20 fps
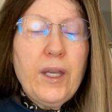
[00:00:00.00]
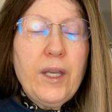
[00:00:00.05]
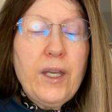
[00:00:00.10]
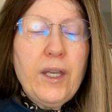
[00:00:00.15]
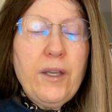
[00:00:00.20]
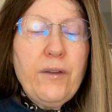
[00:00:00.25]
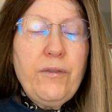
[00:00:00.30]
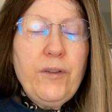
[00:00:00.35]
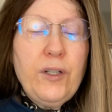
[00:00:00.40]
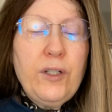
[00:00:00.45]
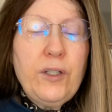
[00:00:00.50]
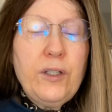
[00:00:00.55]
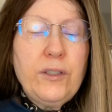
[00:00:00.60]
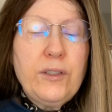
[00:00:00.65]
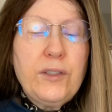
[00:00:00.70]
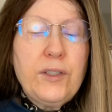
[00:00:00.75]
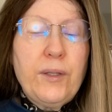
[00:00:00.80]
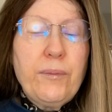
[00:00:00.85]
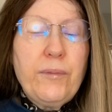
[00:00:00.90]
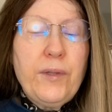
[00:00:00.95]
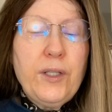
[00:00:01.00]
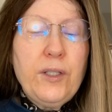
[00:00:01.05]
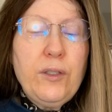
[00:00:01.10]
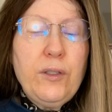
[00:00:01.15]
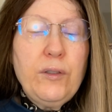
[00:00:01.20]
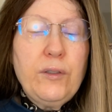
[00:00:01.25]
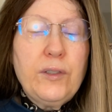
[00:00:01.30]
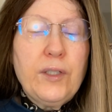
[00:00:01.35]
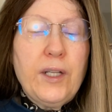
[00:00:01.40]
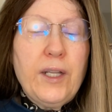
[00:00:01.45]
If you learned something
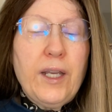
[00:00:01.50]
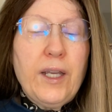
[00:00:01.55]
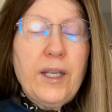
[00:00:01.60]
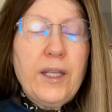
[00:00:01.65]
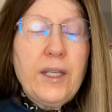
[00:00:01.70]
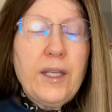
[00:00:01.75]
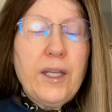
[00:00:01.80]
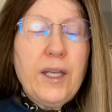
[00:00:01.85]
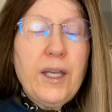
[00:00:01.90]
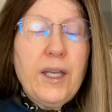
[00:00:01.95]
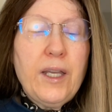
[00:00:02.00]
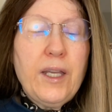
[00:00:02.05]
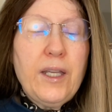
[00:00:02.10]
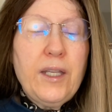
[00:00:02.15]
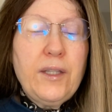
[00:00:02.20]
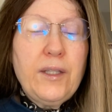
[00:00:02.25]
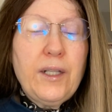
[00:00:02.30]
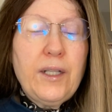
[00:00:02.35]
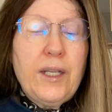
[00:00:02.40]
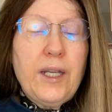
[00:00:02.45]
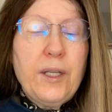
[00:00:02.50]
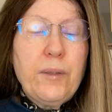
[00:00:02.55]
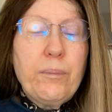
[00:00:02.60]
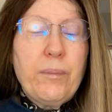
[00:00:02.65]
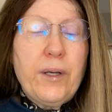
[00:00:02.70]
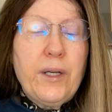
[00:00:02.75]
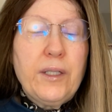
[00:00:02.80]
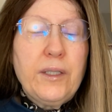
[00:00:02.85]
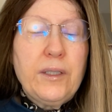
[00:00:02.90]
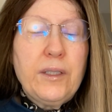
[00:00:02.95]
new today, hit the like
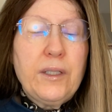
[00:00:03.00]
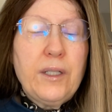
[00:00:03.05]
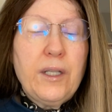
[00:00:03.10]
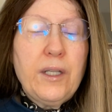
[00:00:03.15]
button,